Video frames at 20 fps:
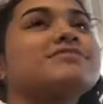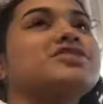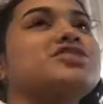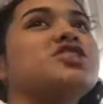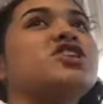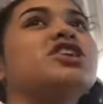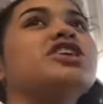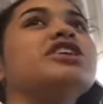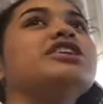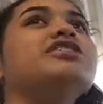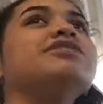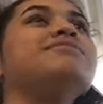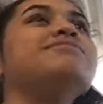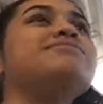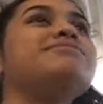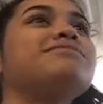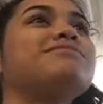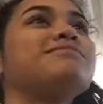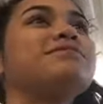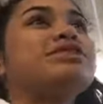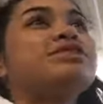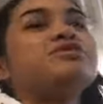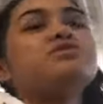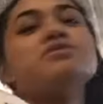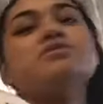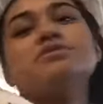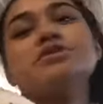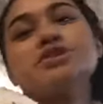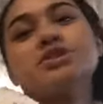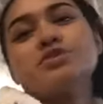sorry. Those are
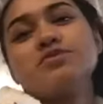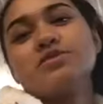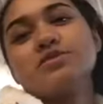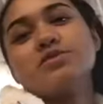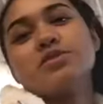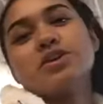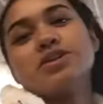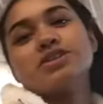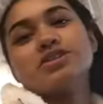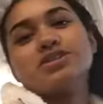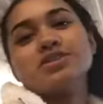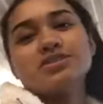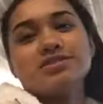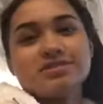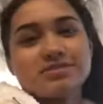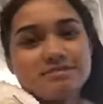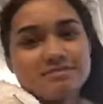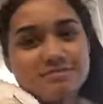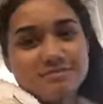my emotions you watch this.